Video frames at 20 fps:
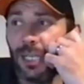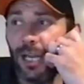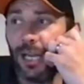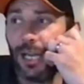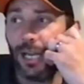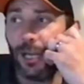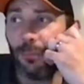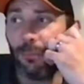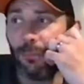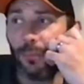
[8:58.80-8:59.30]

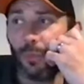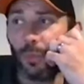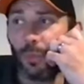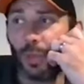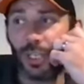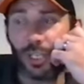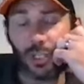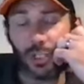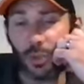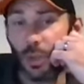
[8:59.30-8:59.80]
Um, we're
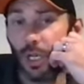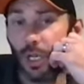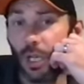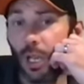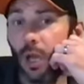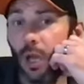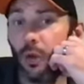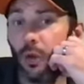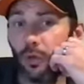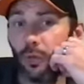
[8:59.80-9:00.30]
going to do a
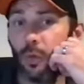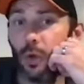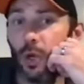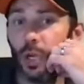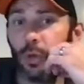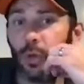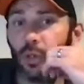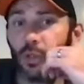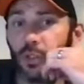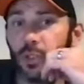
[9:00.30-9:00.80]
load of
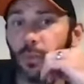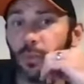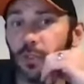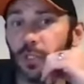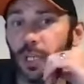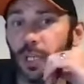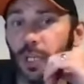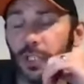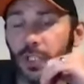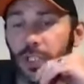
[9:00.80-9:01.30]
work whilst the
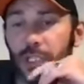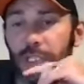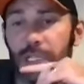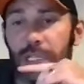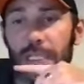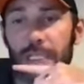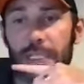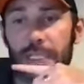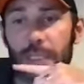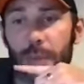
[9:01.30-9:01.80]
production's
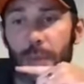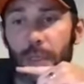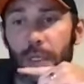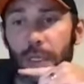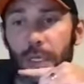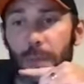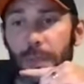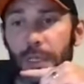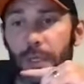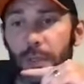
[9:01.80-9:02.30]
in. So we're
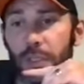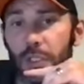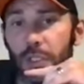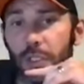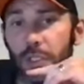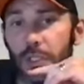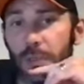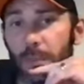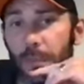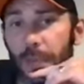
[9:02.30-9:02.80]
going to be able to
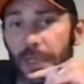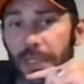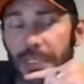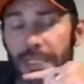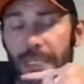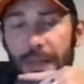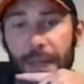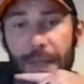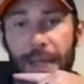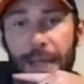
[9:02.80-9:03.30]
do some bits
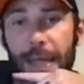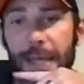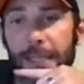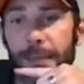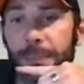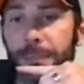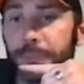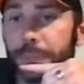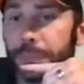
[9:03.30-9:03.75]
in there.